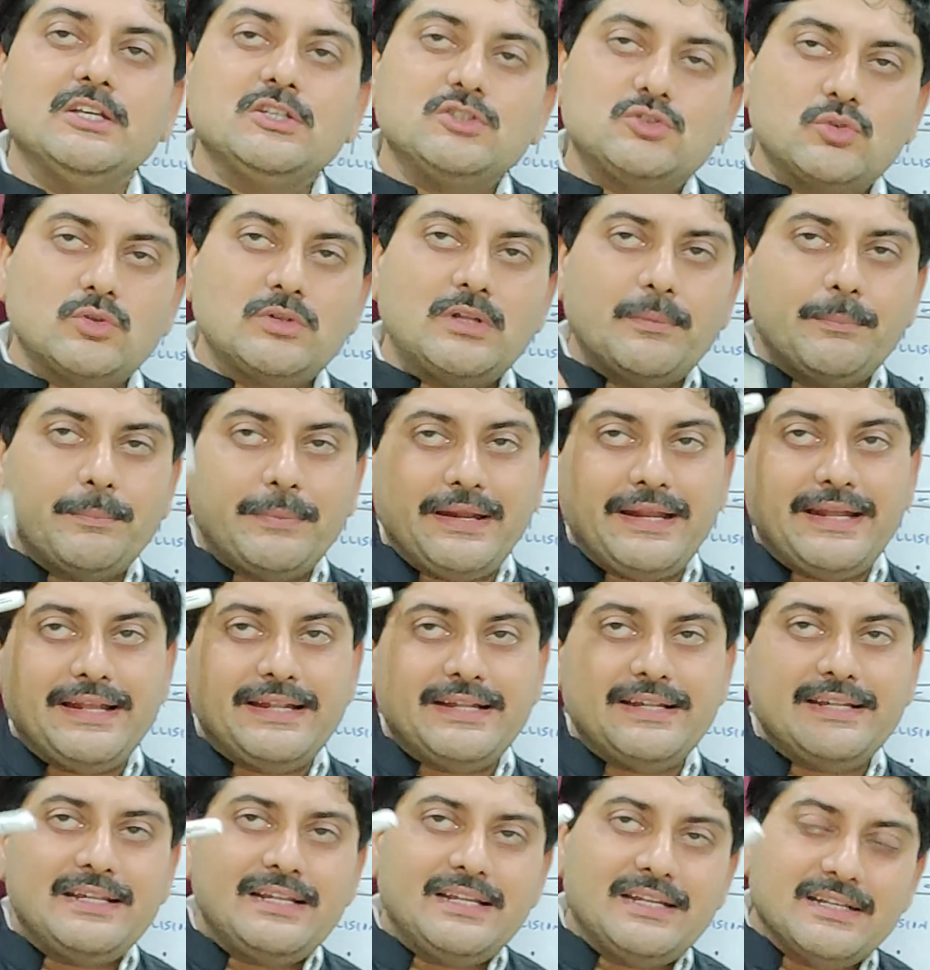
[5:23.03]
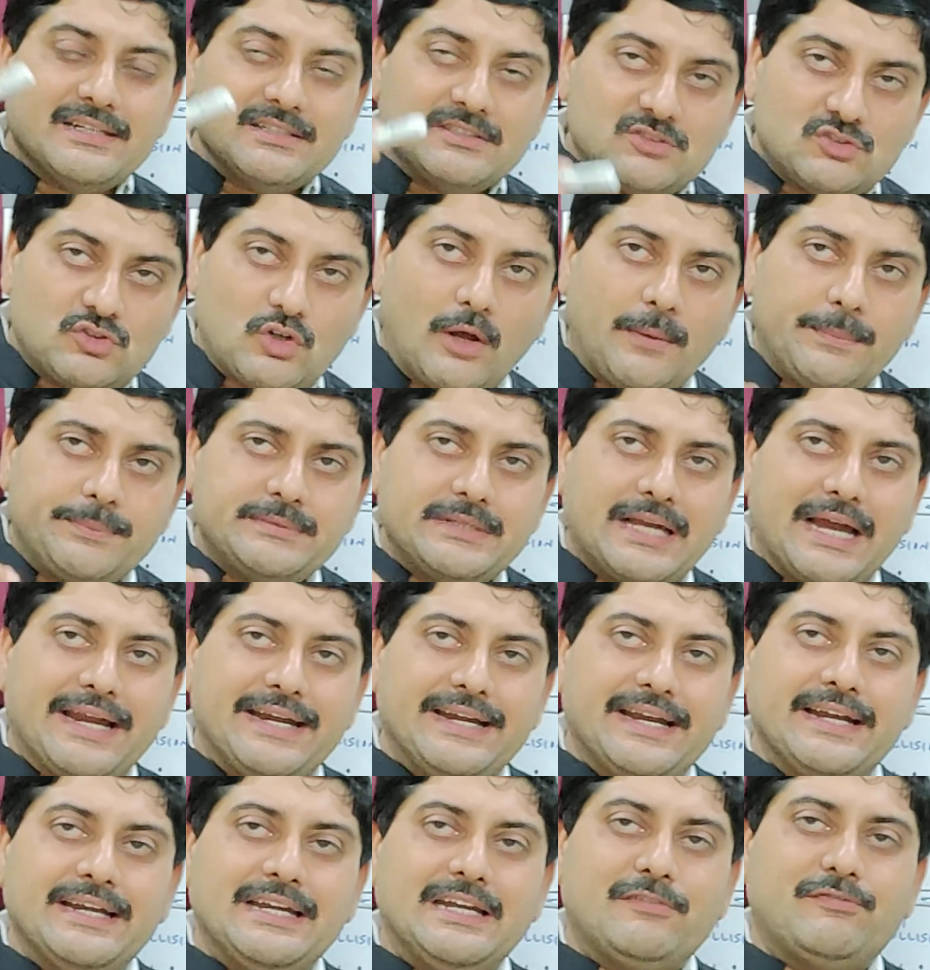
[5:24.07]
So the brain stops
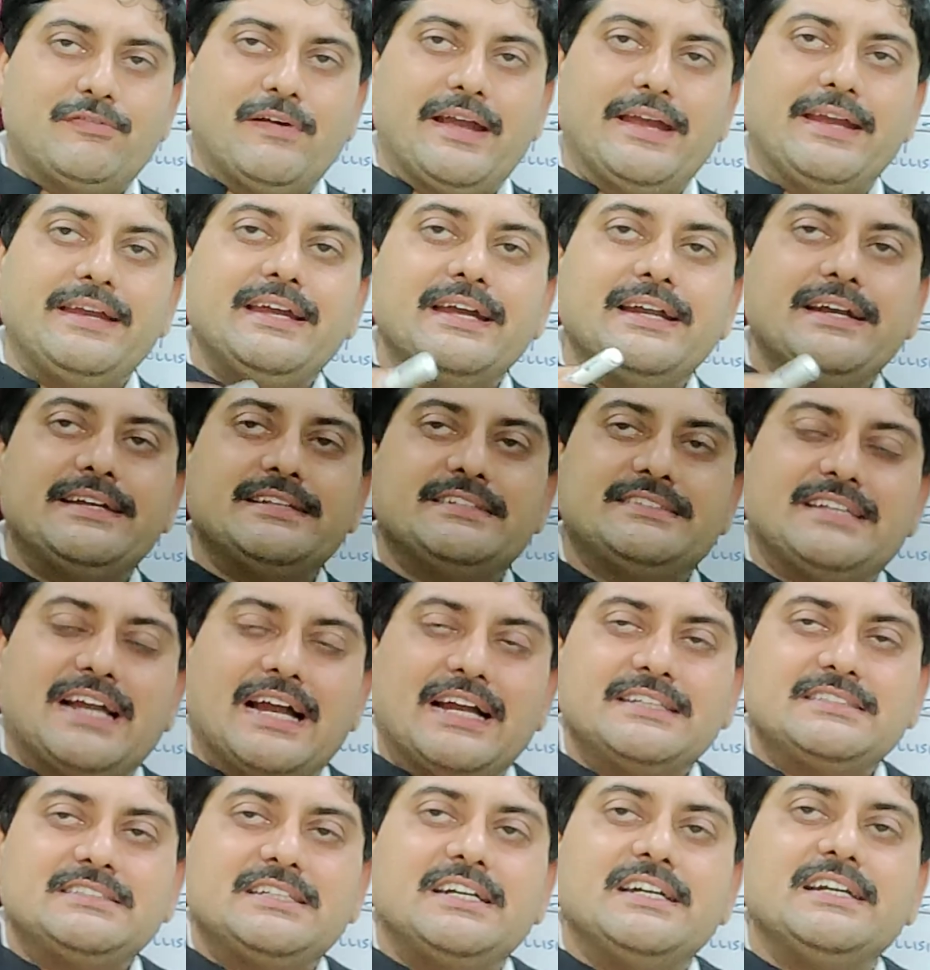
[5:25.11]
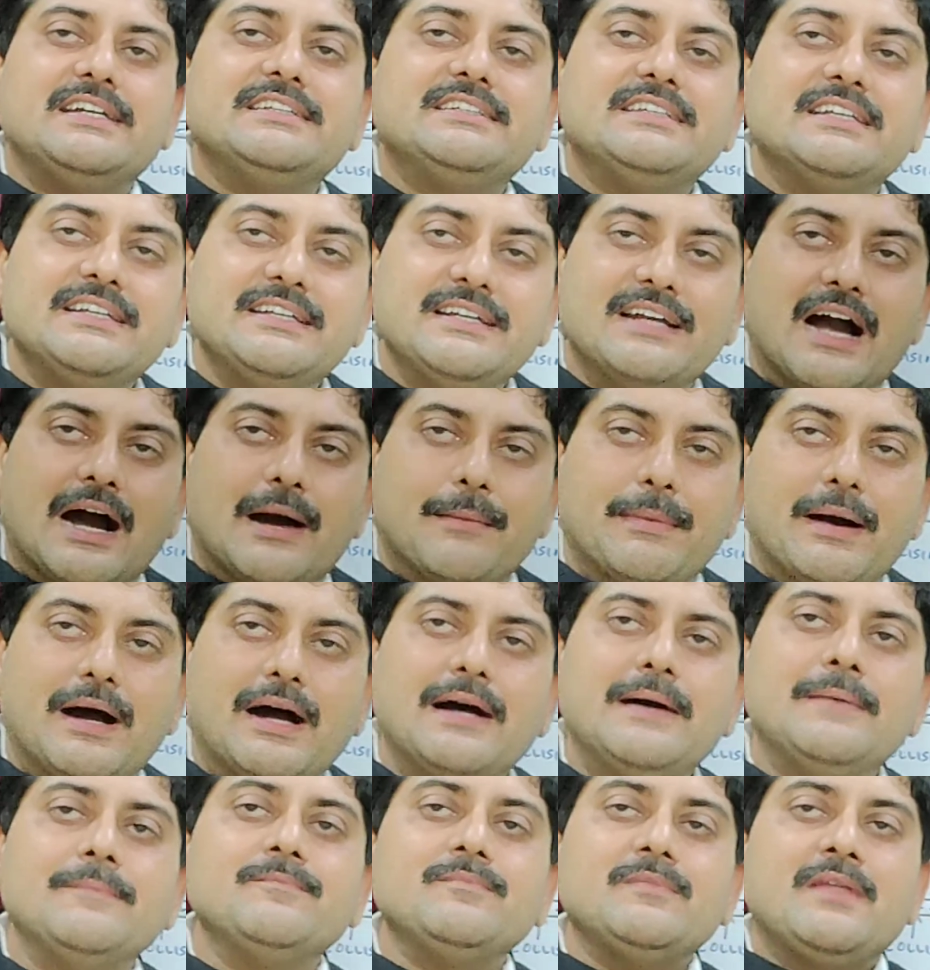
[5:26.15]
identifying, it starts releasing
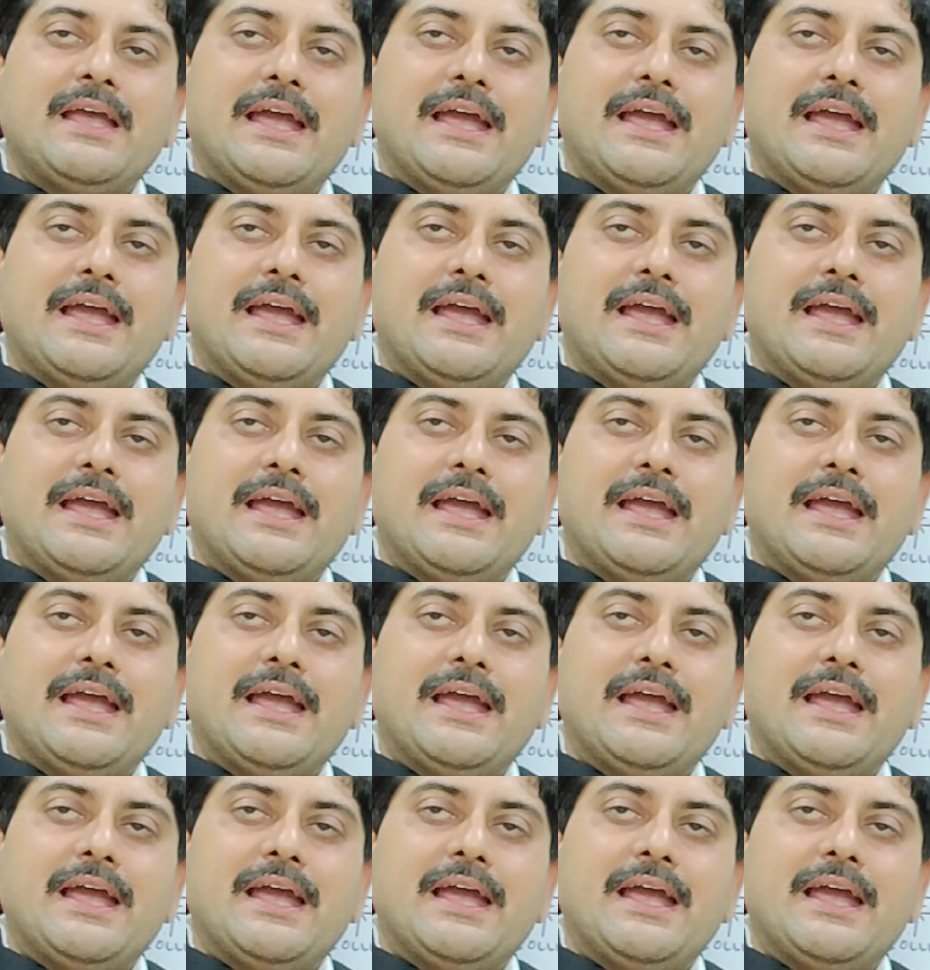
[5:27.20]
GABA,